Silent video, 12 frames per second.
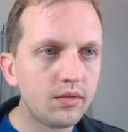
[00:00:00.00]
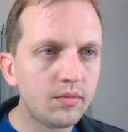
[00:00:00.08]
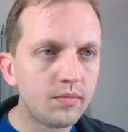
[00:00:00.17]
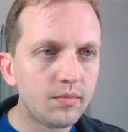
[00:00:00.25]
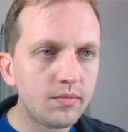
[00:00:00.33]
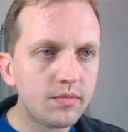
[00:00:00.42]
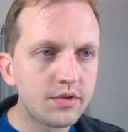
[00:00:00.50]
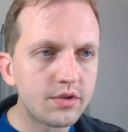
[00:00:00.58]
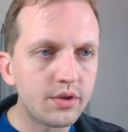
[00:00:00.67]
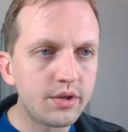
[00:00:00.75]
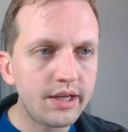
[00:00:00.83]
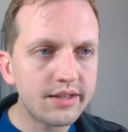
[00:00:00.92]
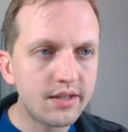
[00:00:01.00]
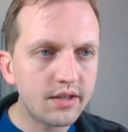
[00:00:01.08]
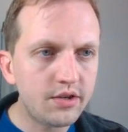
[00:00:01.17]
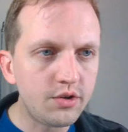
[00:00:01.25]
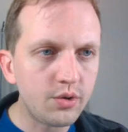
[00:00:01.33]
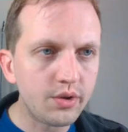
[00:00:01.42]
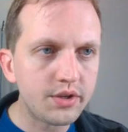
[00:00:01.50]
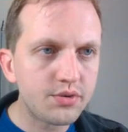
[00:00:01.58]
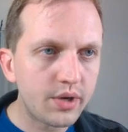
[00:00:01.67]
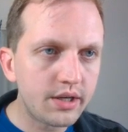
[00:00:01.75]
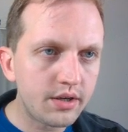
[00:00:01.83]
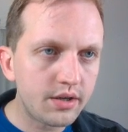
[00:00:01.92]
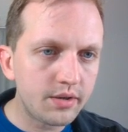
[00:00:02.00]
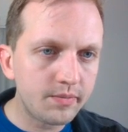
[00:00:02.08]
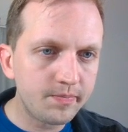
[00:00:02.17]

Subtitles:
So the next thing to do on this render,